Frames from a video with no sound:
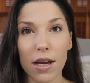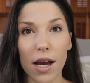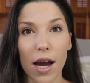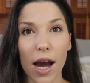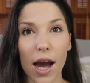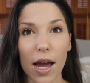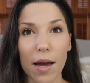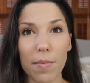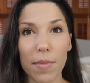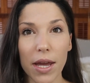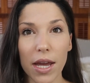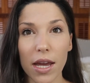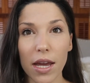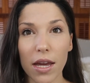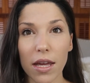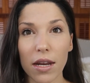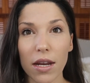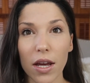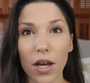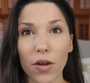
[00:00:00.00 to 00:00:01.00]
I
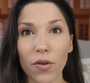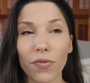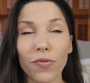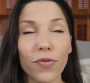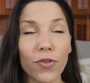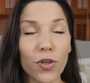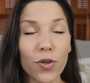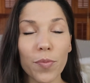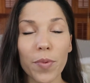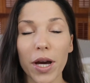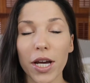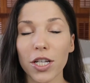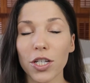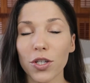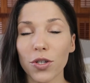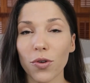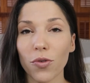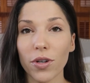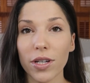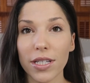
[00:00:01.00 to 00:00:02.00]
made a few bad
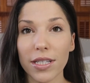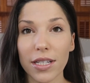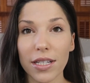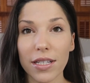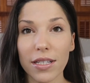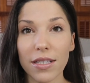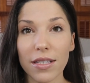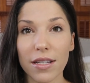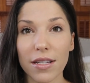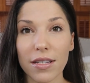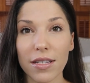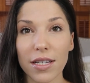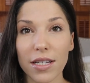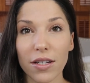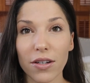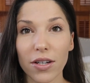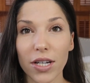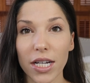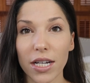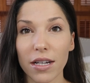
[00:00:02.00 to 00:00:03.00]
choices
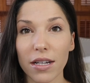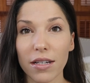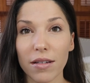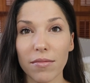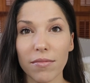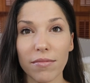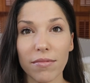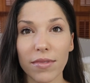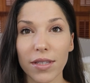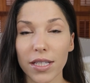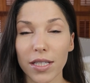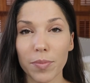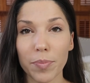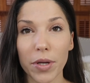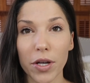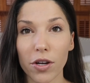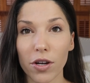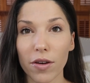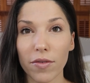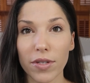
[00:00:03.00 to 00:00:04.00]
during this
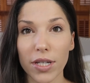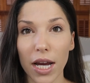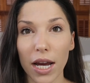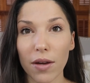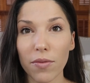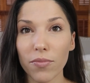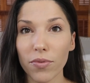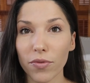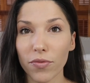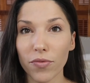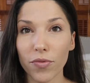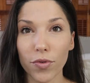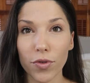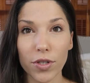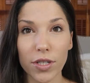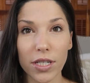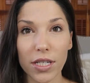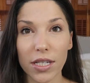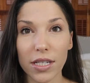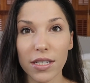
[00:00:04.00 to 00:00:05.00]
period of time from
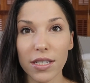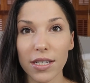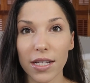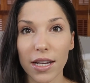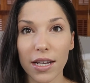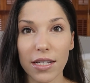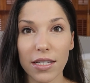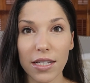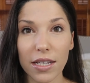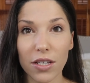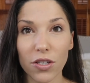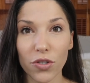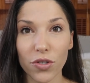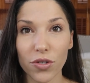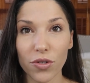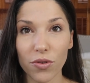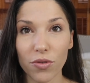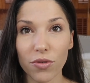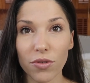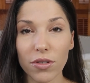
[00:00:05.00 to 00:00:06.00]
14 to 18
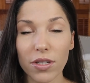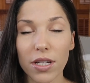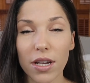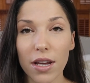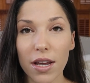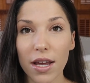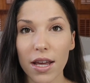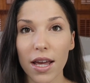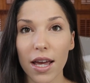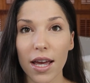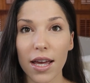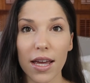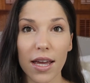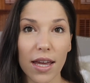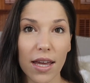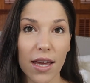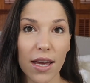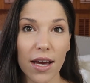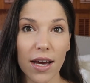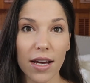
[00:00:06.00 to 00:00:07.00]
years old,
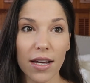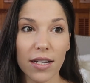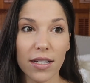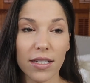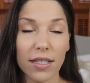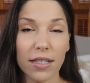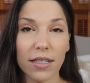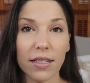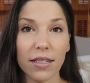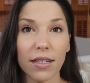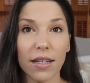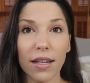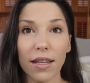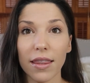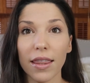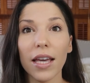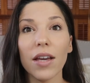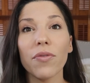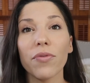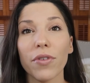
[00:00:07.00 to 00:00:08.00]
and
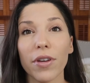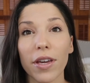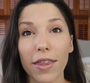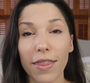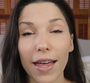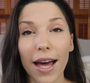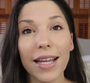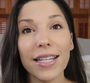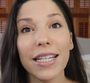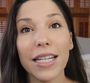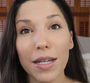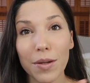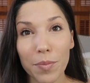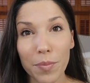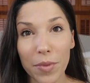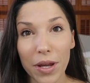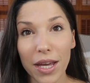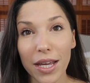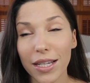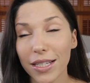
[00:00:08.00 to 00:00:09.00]
thankfully that
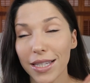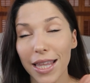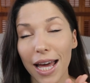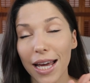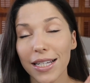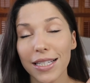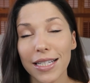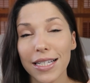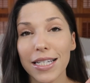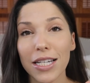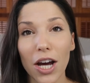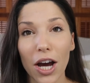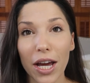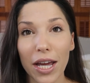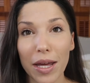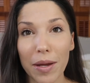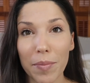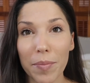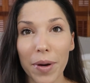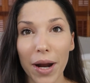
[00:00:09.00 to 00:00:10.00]
did
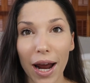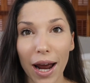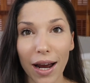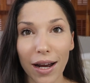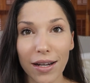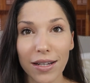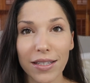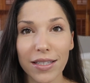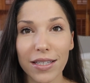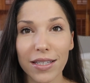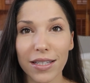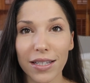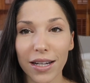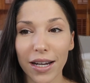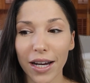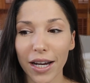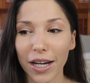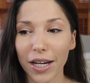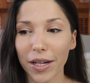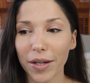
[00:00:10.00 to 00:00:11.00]
not impact
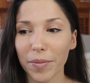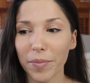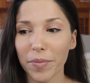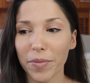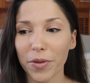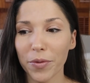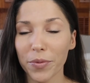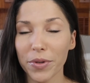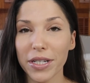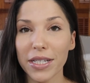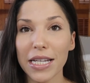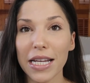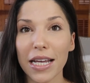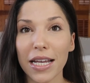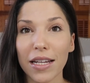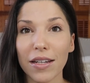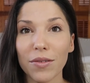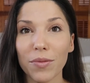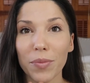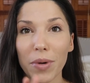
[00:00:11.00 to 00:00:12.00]
the
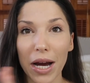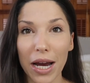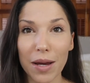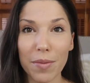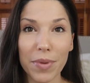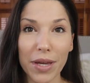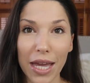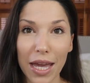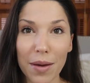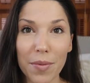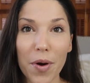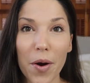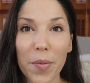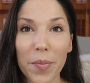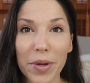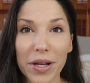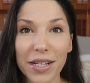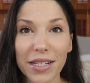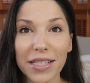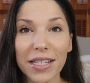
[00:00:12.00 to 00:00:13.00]
reason why I became
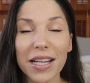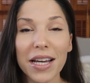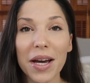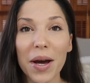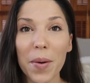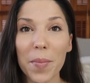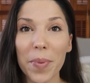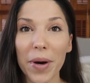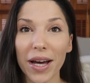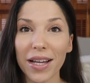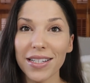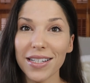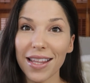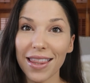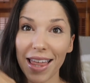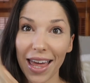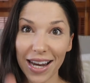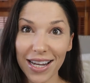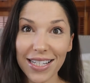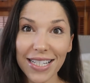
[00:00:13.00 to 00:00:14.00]
homeless. But
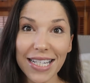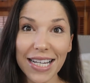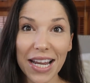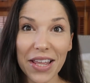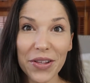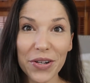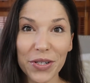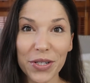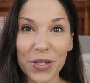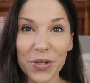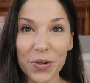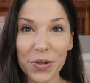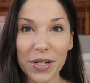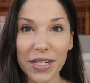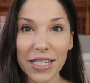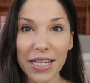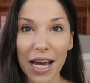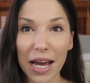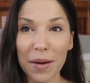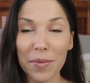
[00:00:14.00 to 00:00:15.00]
that is another
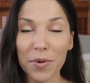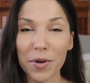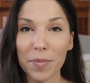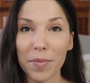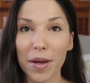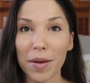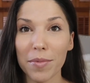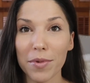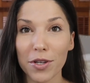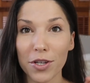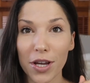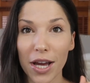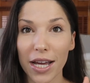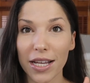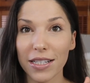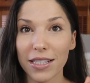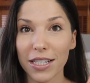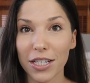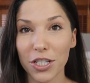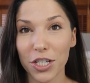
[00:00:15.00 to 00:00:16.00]
story time, or maybe you
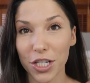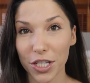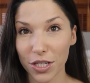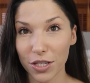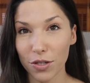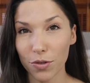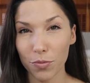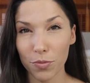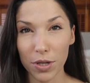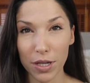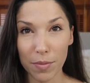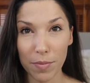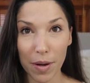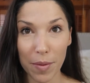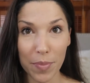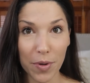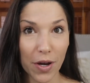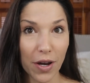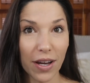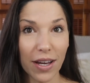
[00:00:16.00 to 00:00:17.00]
guys could just read my
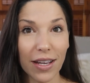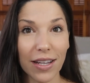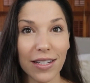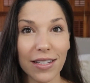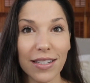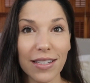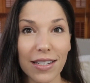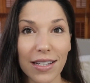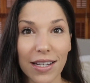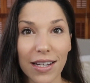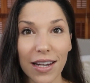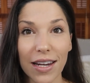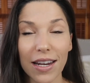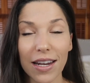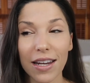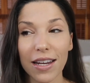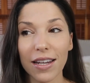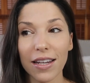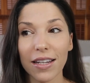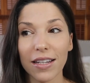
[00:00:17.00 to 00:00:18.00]
book and see
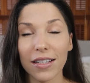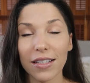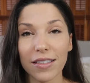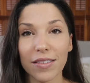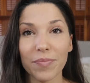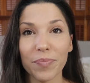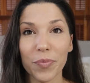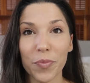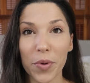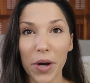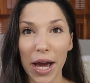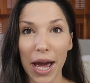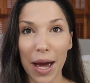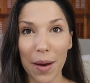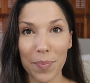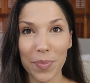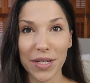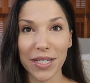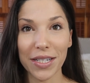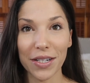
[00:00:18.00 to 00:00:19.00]
what
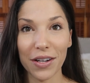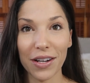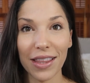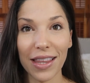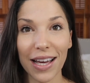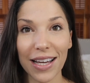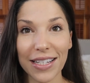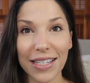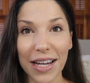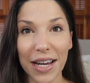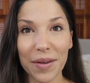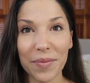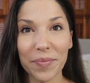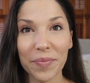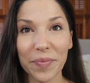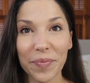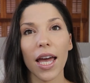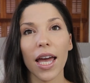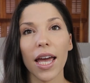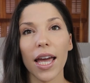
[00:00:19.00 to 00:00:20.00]
happened during that time.
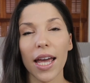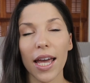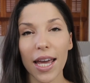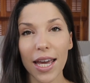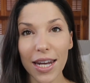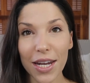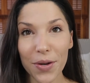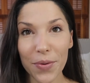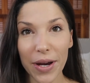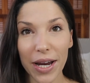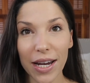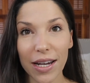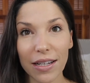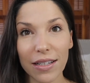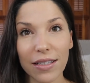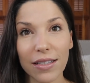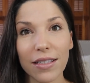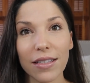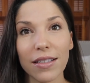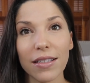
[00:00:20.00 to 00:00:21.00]

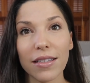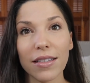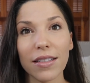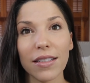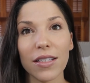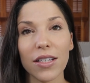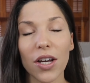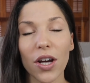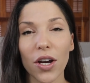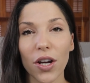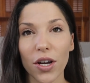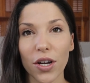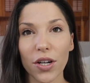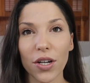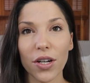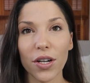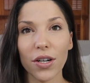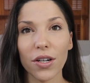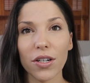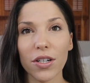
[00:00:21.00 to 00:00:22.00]
Anyways,
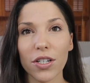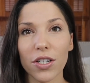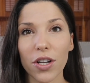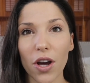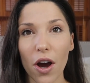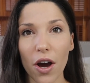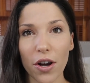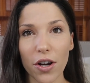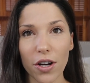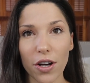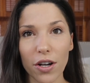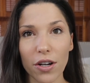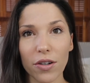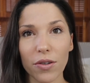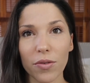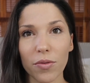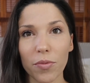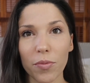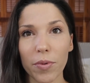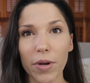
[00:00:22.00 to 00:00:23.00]
her
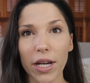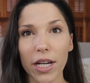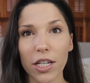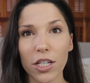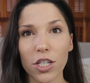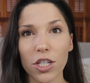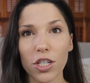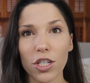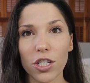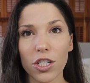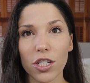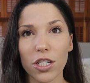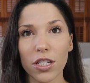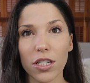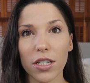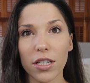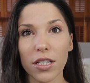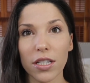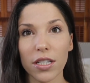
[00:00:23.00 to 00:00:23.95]
daughter, which